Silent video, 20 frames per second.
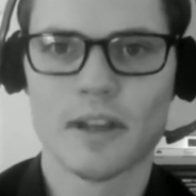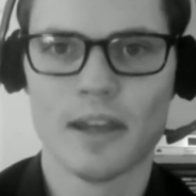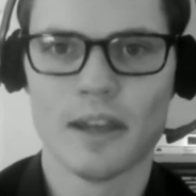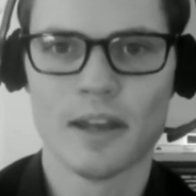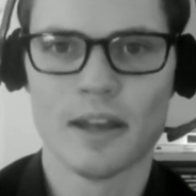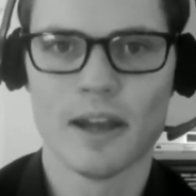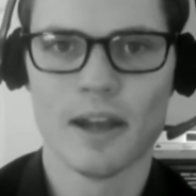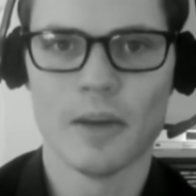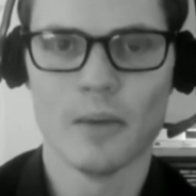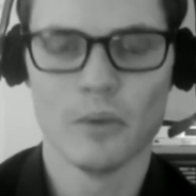
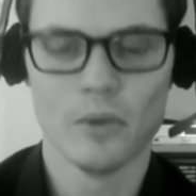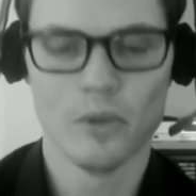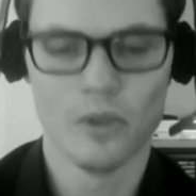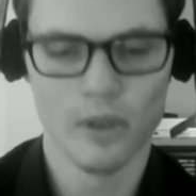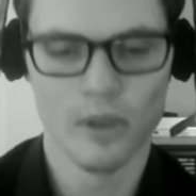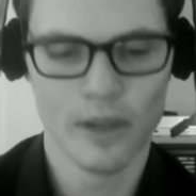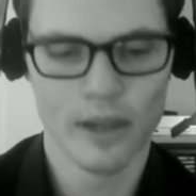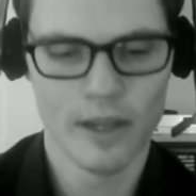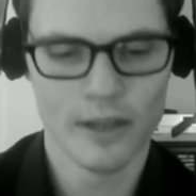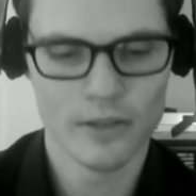and I
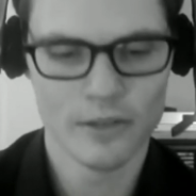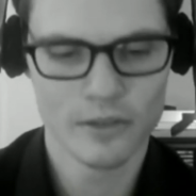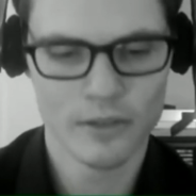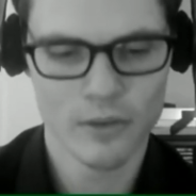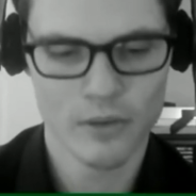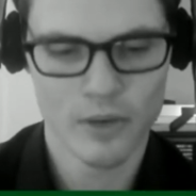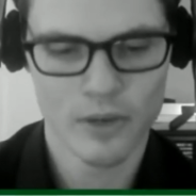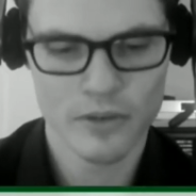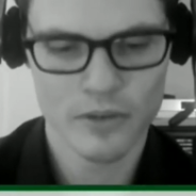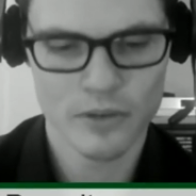will answer
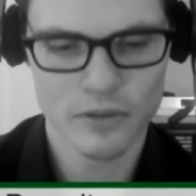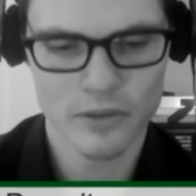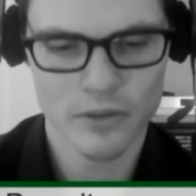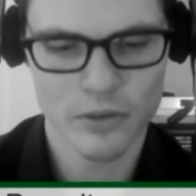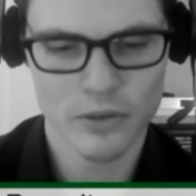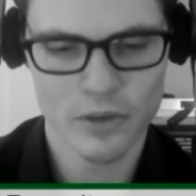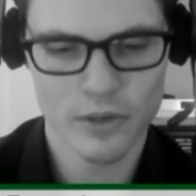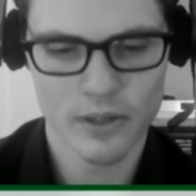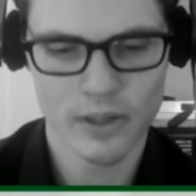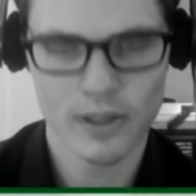the questions
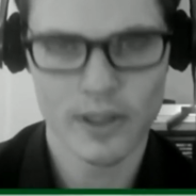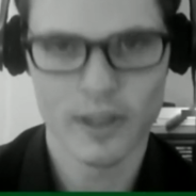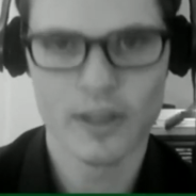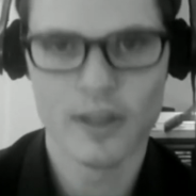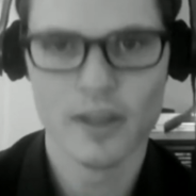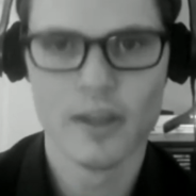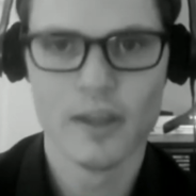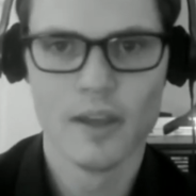accordingly.